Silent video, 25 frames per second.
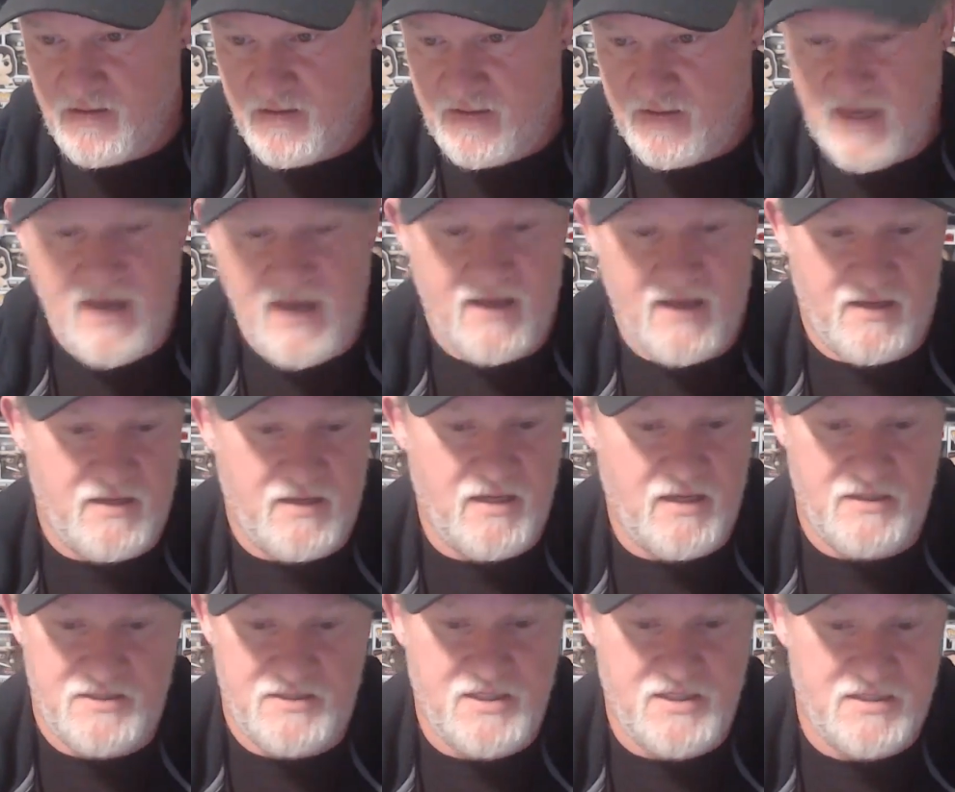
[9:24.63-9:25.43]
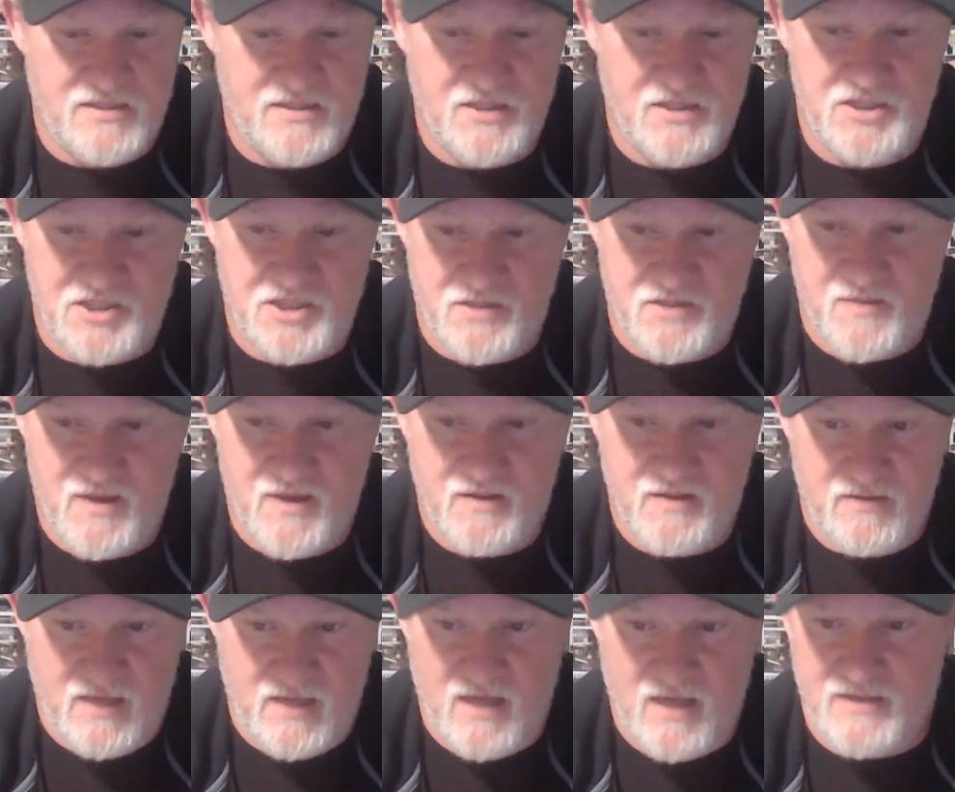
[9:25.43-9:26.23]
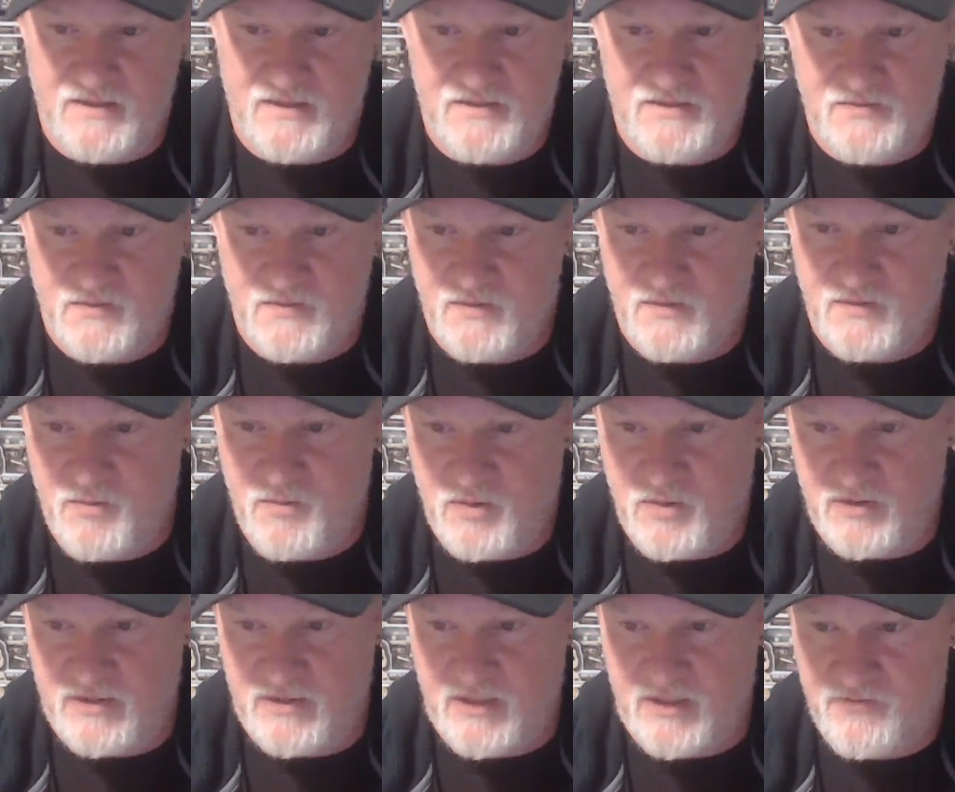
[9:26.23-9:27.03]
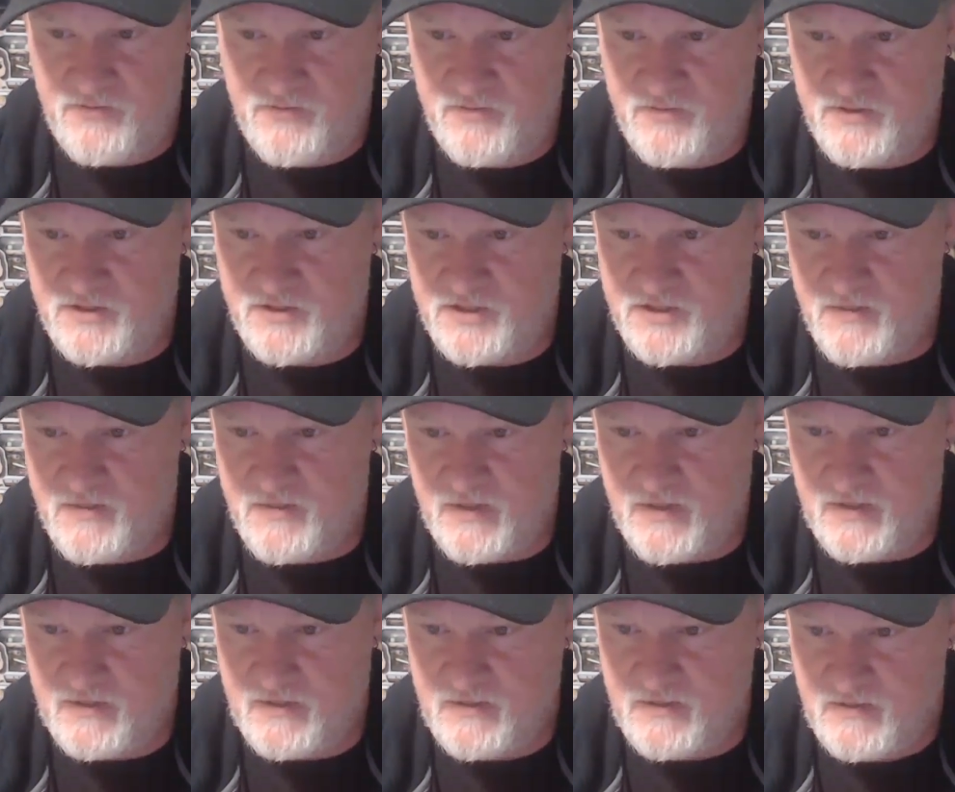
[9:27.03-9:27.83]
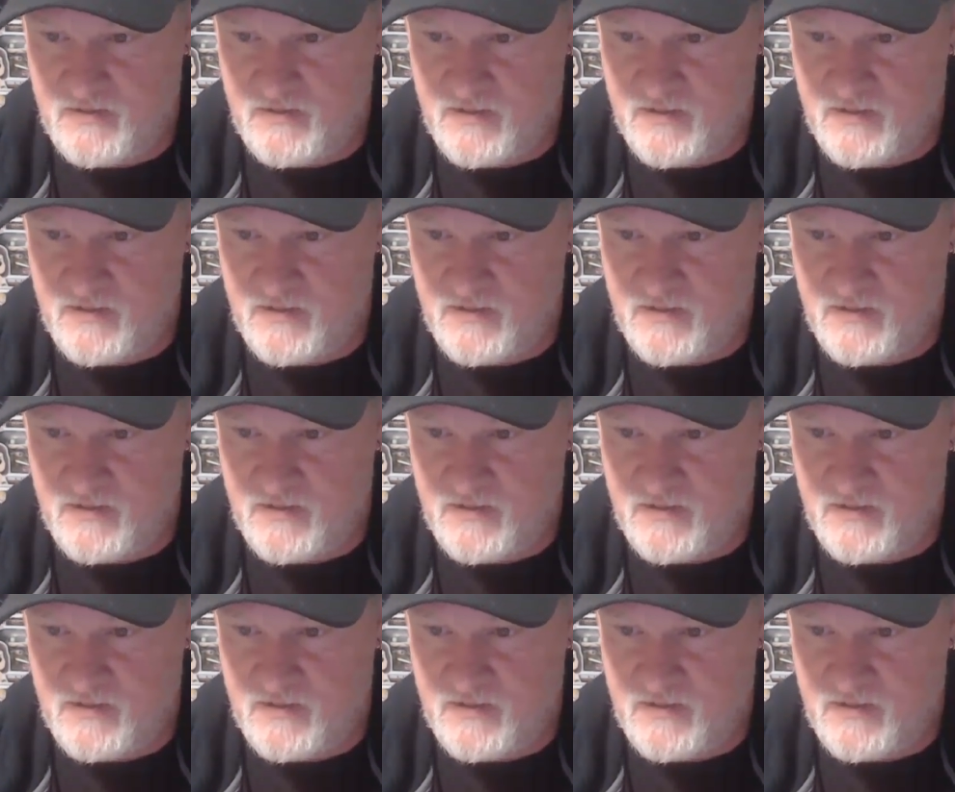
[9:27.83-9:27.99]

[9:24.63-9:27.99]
Yeah, it shows a Gmail. Yeah, that's we're pulling it through the Gmail.